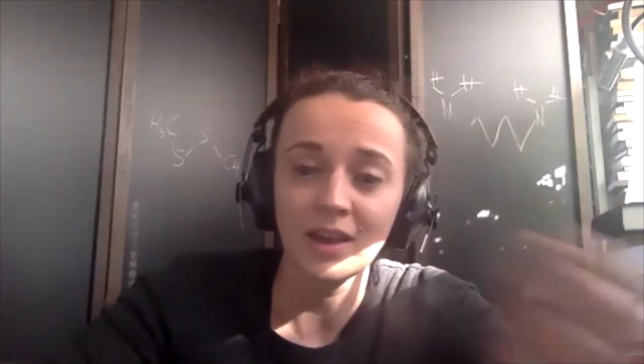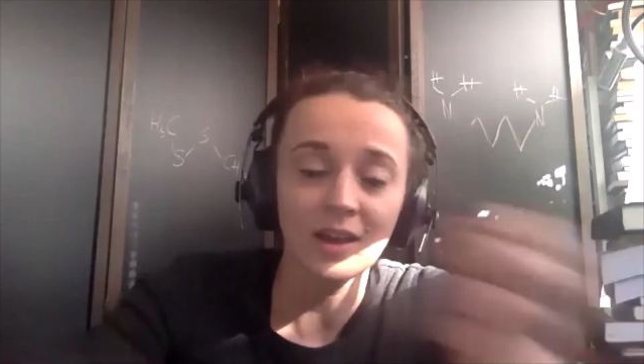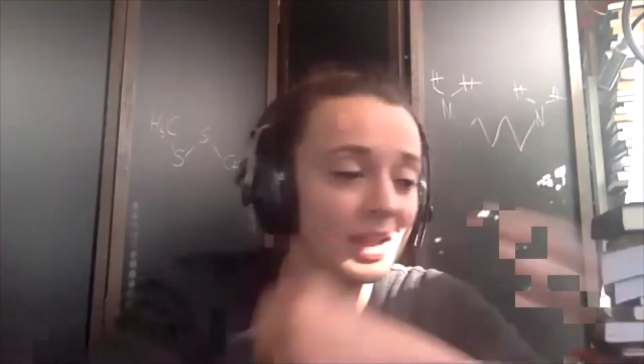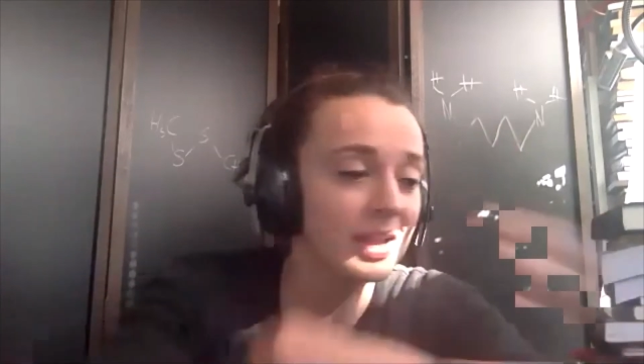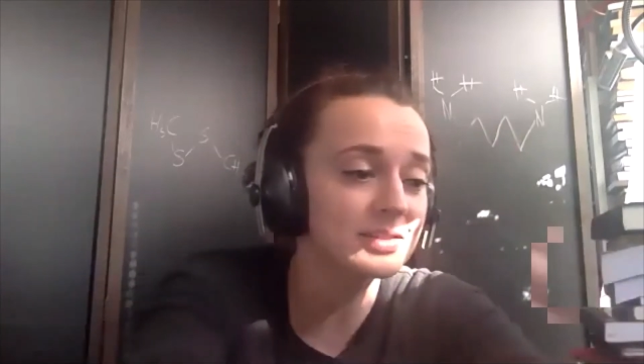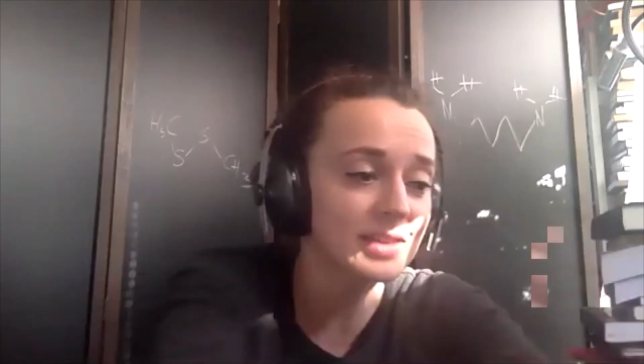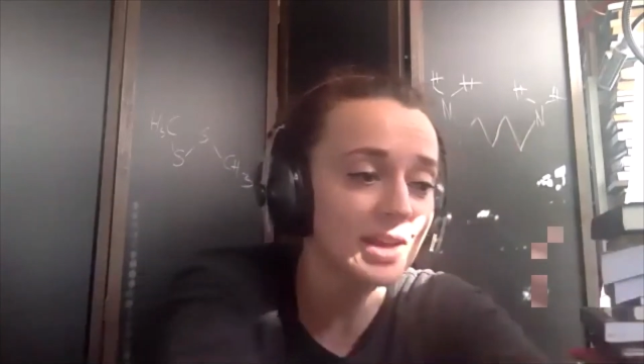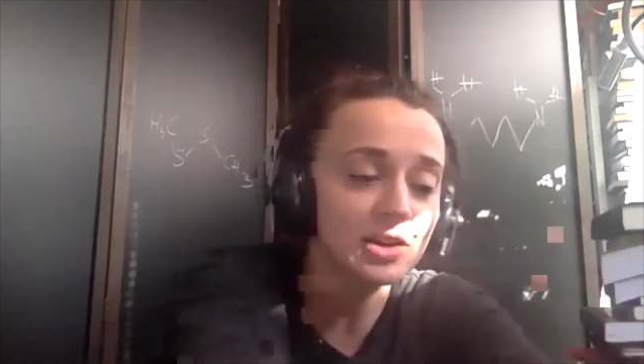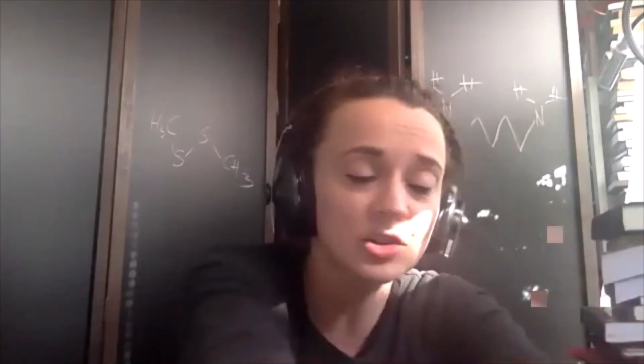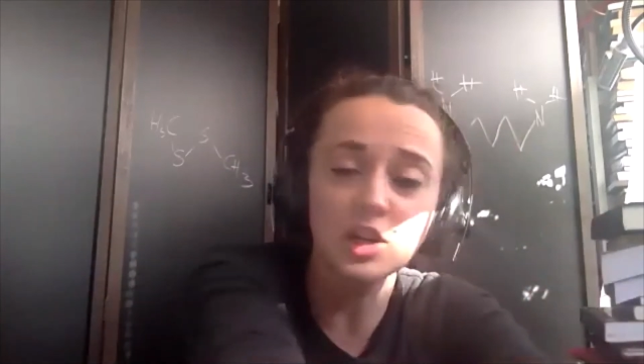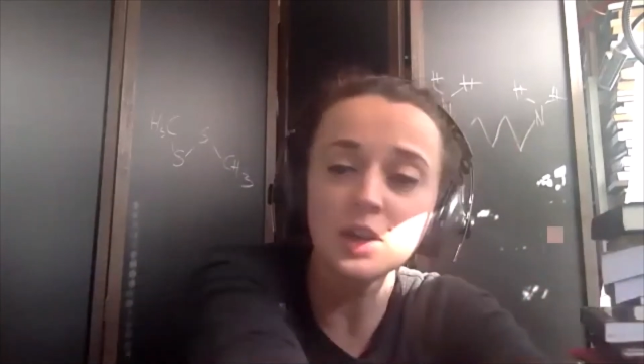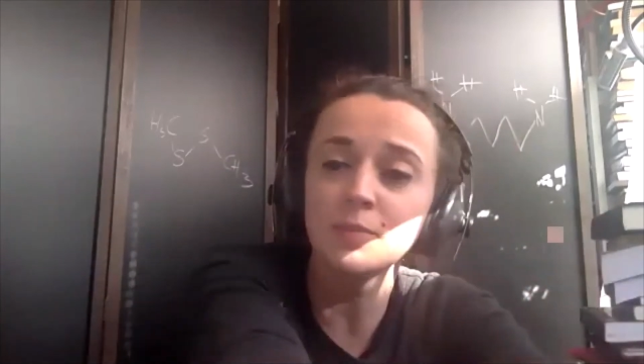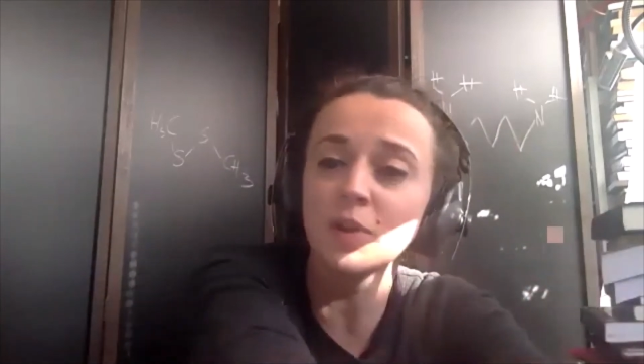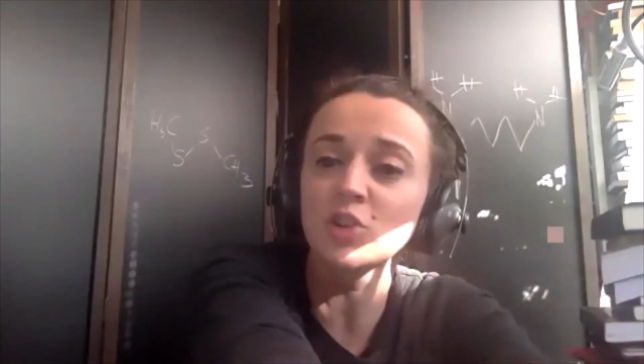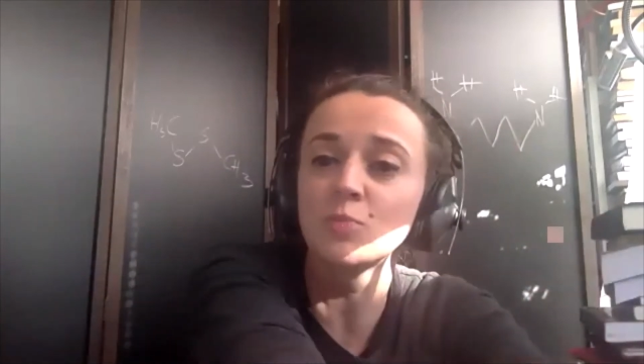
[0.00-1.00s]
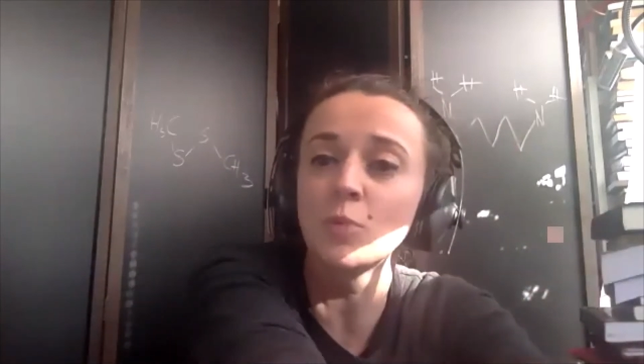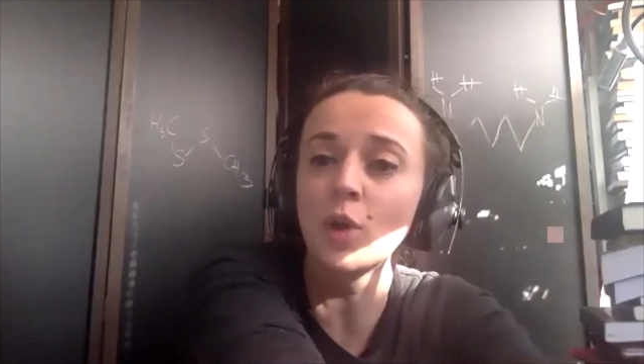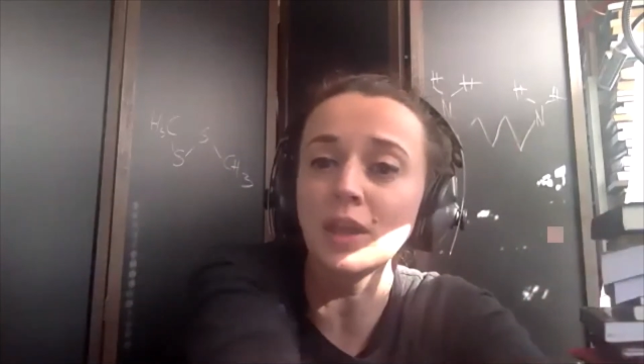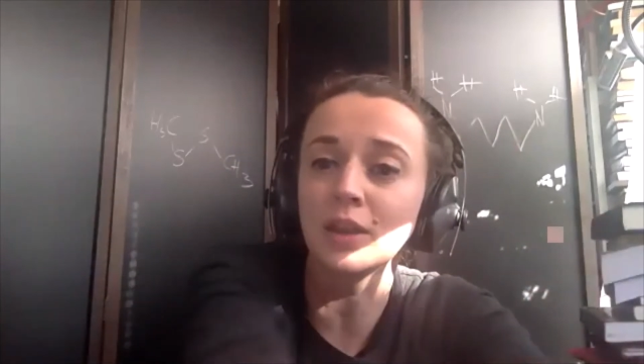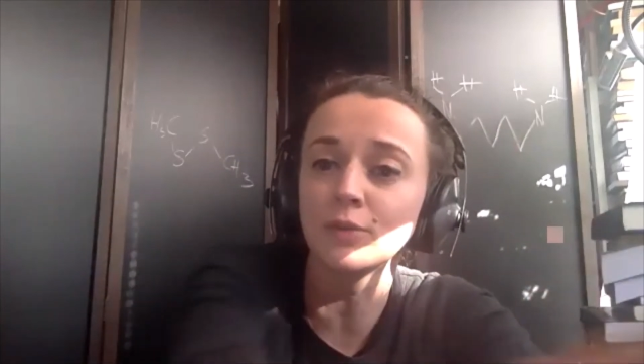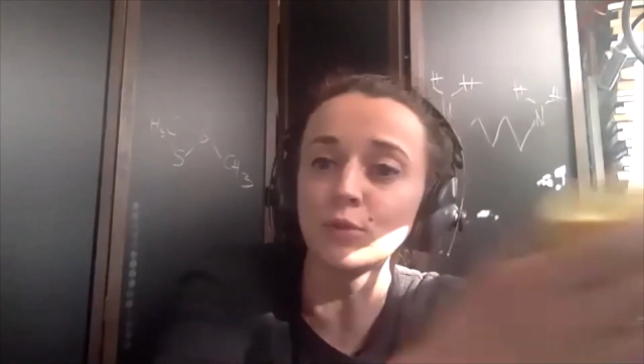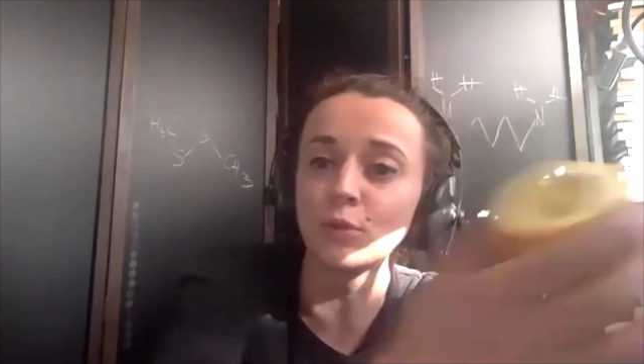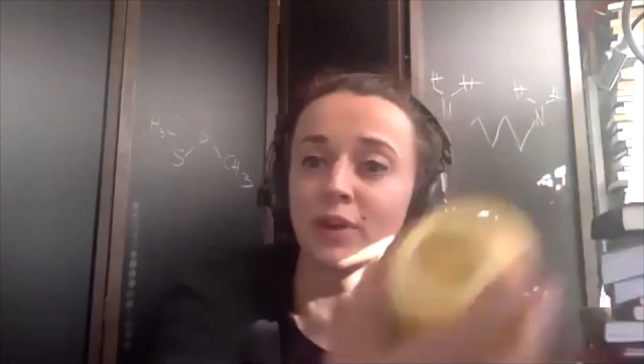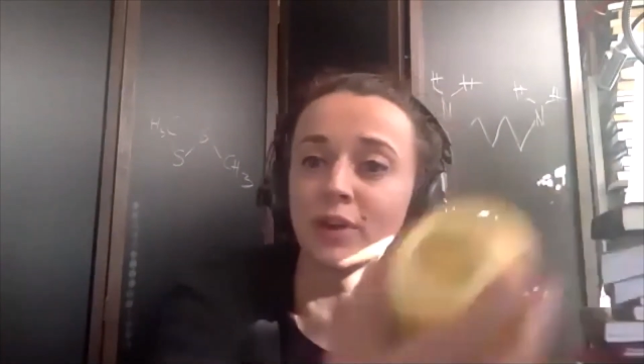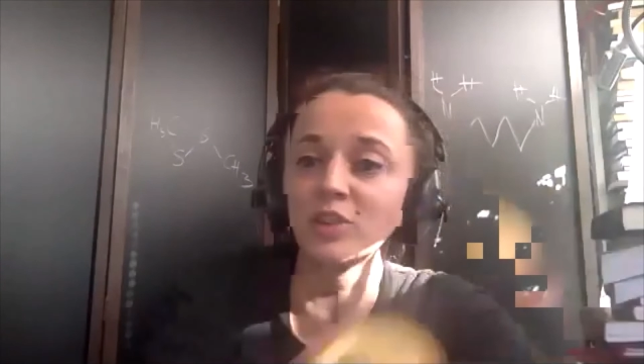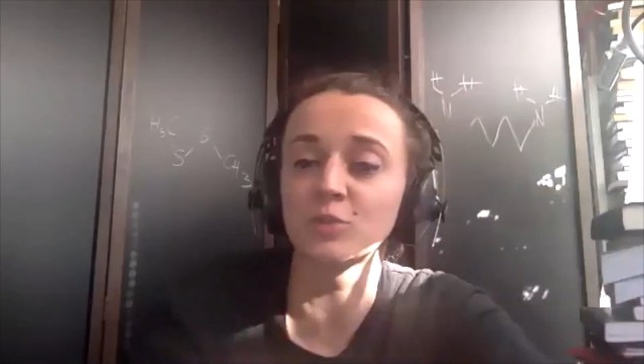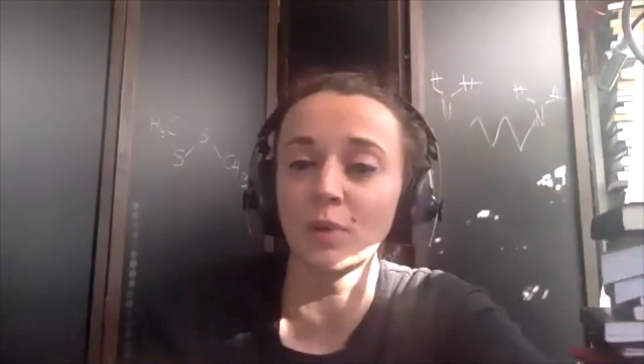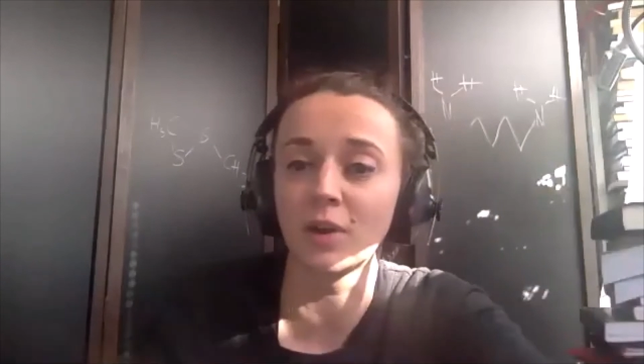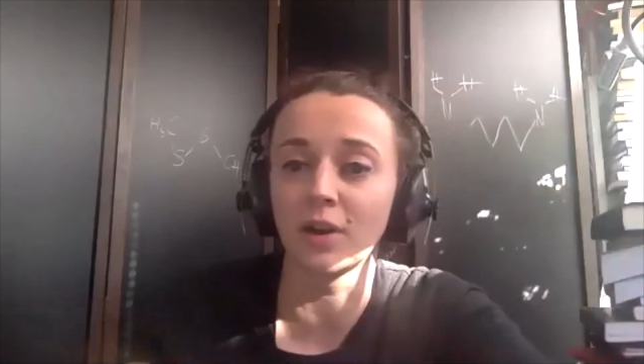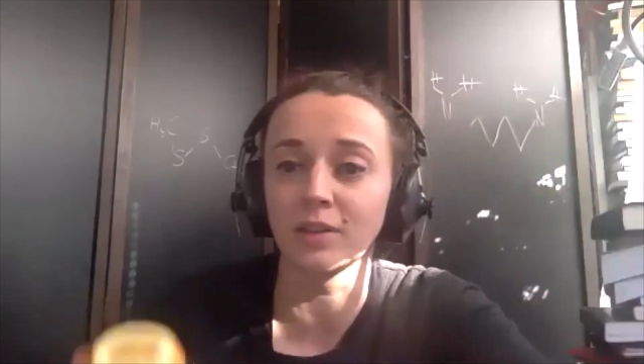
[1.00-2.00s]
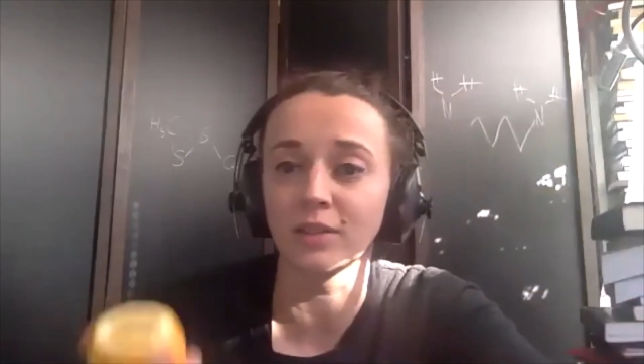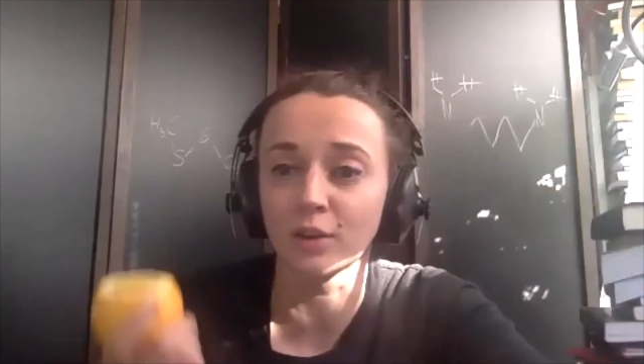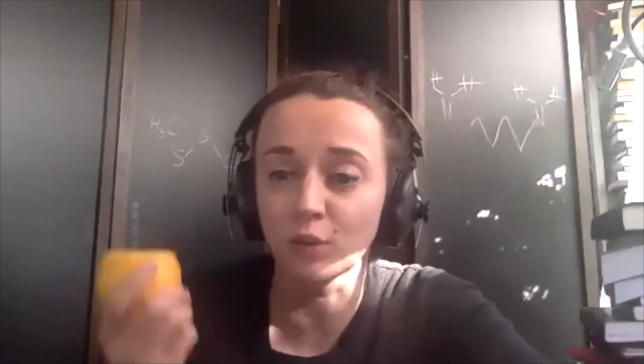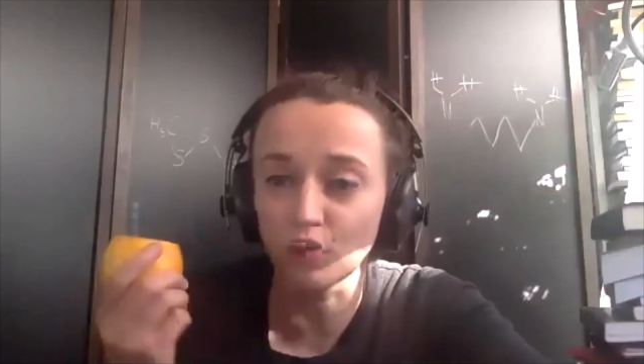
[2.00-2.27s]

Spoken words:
it's actually much more influenced by the